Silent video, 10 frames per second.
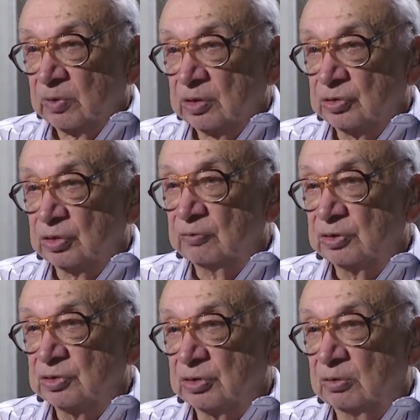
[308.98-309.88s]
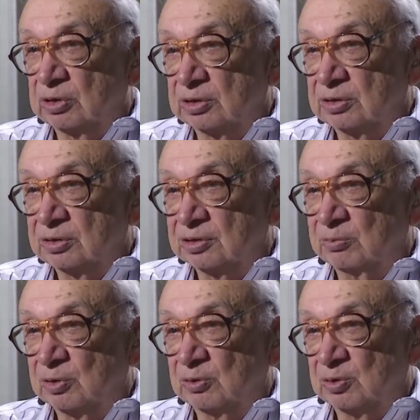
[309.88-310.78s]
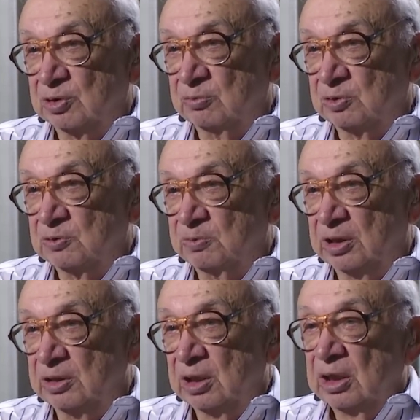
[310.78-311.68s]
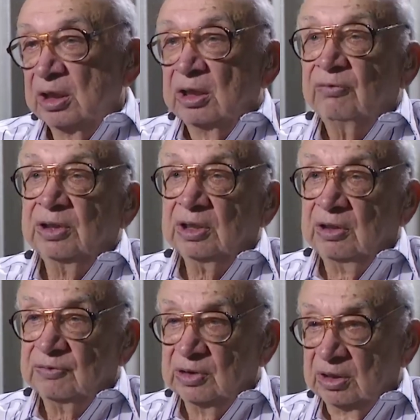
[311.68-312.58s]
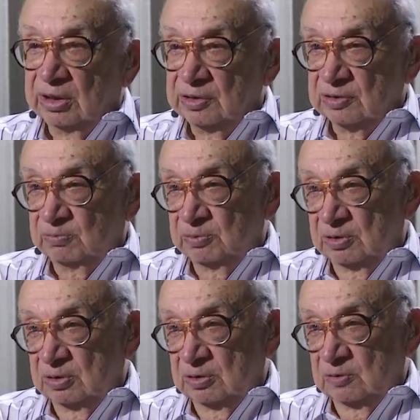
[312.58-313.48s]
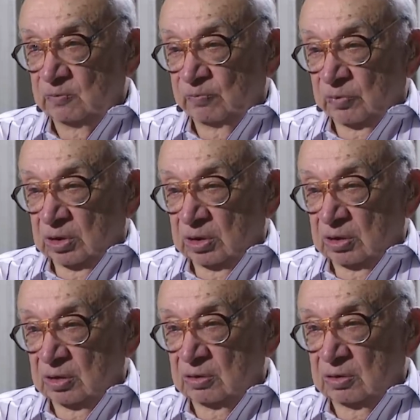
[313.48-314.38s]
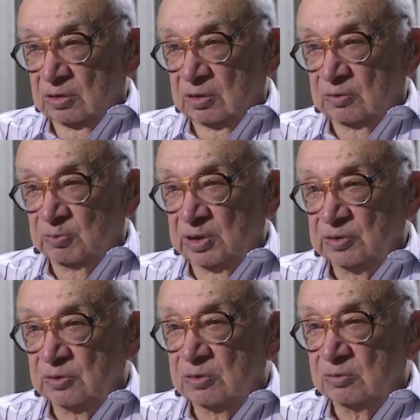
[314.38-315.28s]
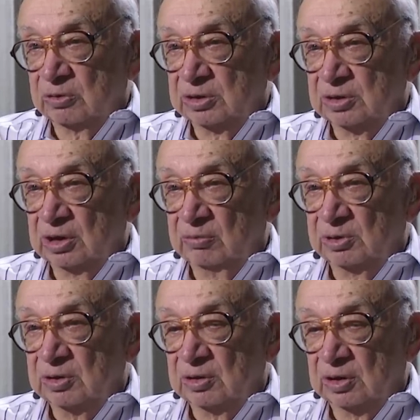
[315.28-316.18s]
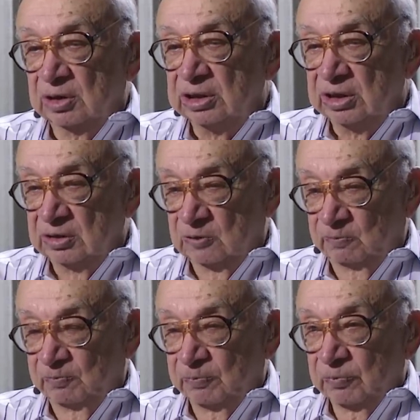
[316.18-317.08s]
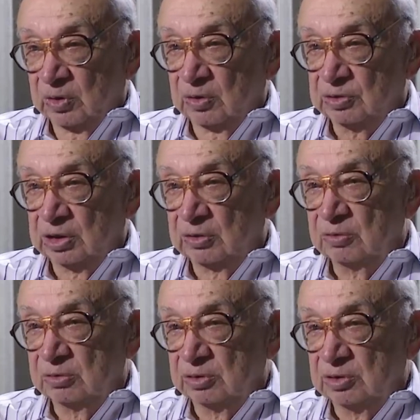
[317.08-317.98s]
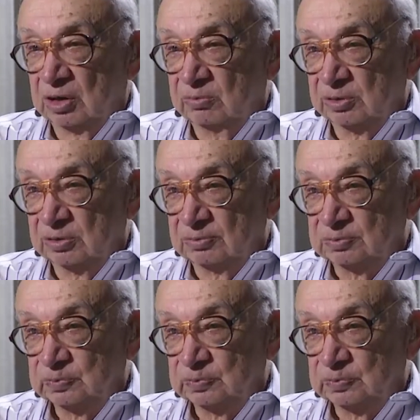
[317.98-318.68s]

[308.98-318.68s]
The Soviets stole it, some of their spies. In fact, I have satellites up in space going right today, but they're leaking because they didn't do a good job with them.